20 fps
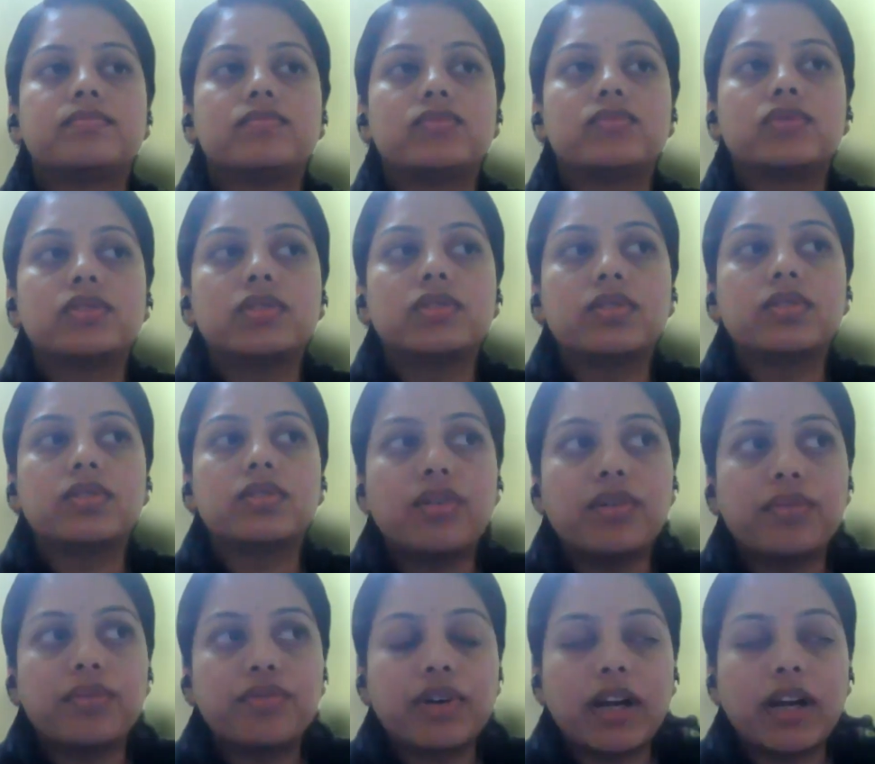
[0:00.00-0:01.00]

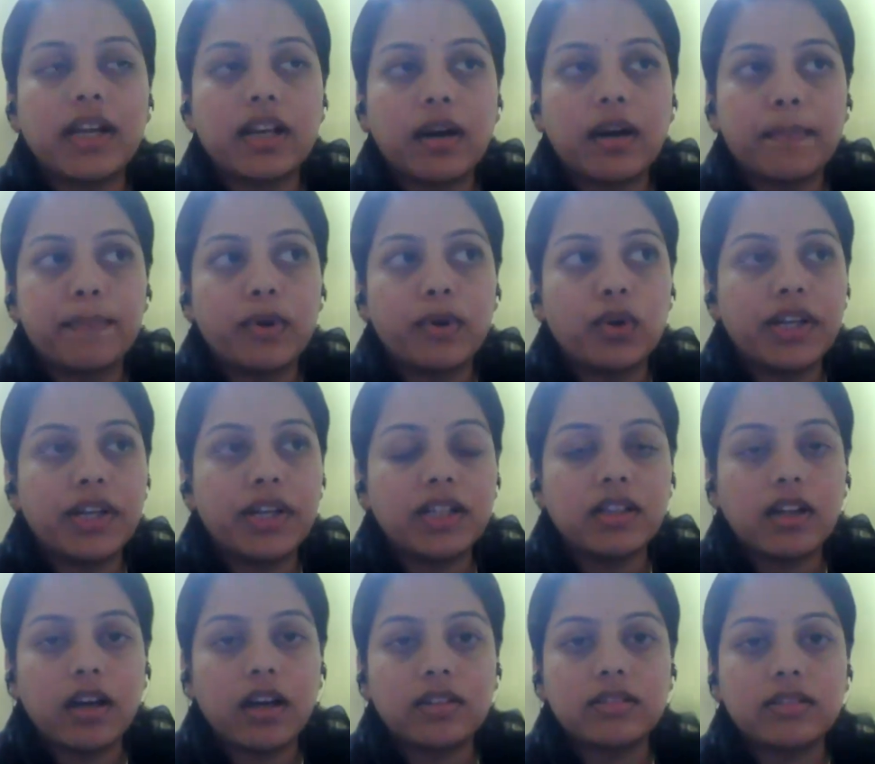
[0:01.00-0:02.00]
So while uploading
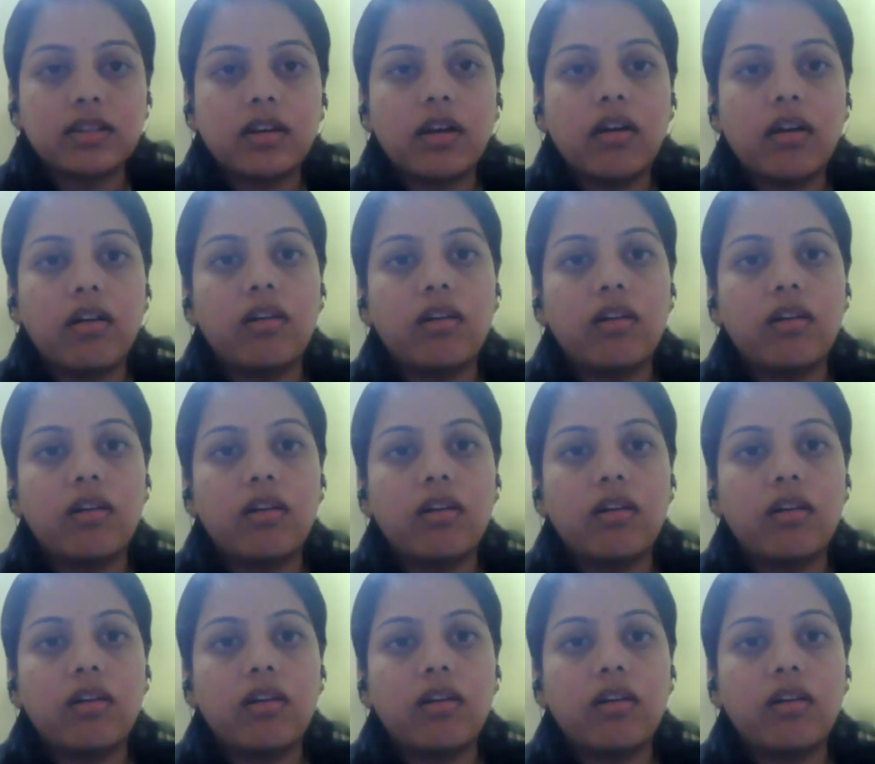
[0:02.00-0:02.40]
data,